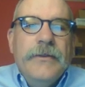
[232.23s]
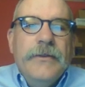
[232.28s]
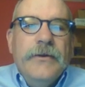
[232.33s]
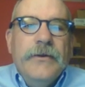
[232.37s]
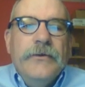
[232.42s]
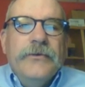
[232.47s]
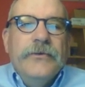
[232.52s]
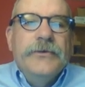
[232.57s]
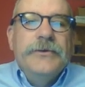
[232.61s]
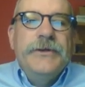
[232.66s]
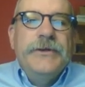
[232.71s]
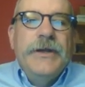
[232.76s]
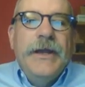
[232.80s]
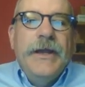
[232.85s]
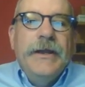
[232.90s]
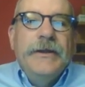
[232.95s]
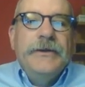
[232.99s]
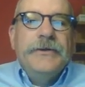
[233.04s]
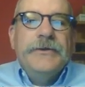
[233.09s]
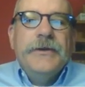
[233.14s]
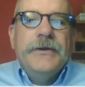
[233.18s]
there's a
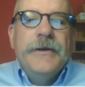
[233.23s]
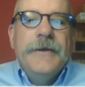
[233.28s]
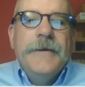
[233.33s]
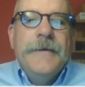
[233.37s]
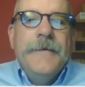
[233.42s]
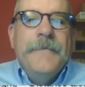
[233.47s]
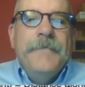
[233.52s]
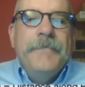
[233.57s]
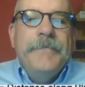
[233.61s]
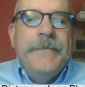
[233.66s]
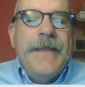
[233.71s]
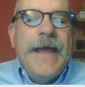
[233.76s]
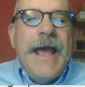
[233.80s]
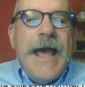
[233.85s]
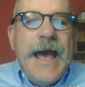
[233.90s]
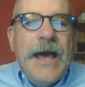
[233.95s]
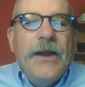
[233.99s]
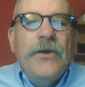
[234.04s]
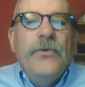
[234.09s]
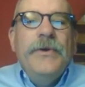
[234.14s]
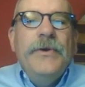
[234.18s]
change. Now,
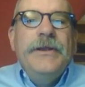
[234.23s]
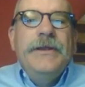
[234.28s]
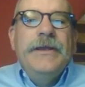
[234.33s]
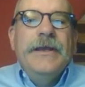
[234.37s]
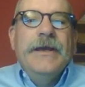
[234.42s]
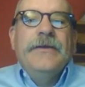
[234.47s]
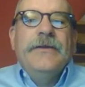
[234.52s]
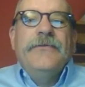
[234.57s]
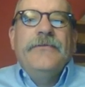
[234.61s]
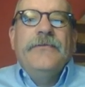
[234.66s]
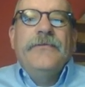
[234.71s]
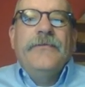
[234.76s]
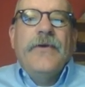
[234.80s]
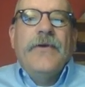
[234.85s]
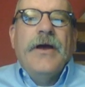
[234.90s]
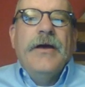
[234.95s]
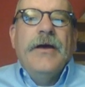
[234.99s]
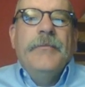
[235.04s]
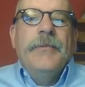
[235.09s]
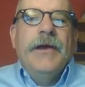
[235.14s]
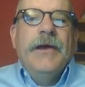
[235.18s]
how do we get
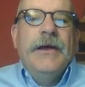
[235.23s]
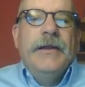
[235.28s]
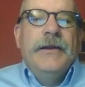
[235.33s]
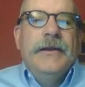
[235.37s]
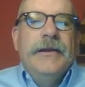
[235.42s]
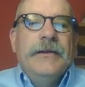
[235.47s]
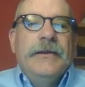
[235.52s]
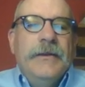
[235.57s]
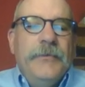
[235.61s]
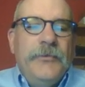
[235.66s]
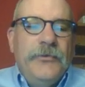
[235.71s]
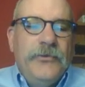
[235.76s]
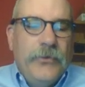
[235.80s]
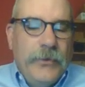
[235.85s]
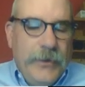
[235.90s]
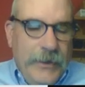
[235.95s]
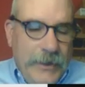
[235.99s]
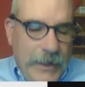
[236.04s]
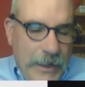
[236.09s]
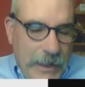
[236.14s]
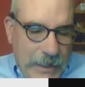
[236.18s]
from an
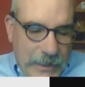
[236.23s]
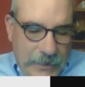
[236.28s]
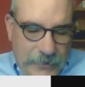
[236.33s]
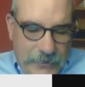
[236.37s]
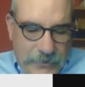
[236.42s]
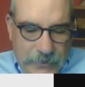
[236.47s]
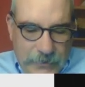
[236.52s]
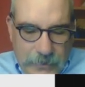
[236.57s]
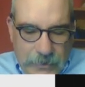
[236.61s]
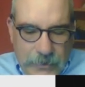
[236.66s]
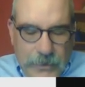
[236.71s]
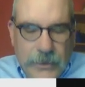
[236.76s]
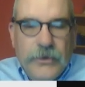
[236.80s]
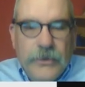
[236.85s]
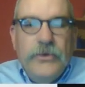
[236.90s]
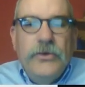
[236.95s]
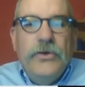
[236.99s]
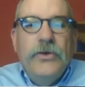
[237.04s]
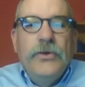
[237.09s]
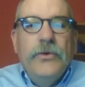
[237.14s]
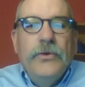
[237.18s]
ellipsoid height
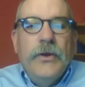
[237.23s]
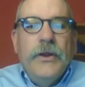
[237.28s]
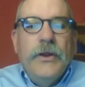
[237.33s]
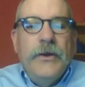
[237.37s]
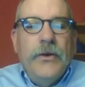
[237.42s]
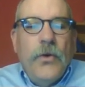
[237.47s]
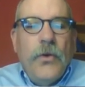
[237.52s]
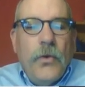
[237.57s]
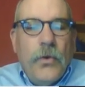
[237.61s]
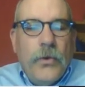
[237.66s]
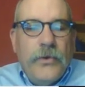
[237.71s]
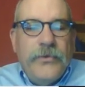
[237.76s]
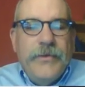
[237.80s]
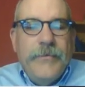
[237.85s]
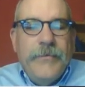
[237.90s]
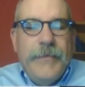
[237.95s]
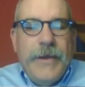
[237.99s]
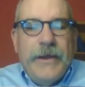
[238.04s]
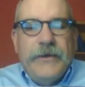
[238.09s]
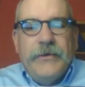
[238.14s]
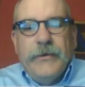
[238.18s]
to an
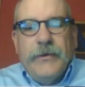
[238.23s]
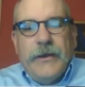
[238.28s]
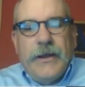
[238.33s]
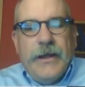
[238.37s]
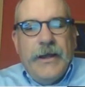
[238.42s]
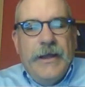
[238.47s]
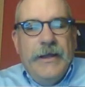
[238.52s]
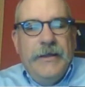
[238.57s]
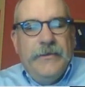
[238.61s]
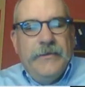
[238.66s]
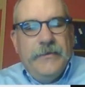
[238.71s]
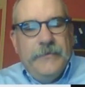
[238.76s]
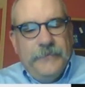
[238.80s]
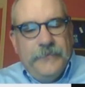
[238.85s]
orthometric height?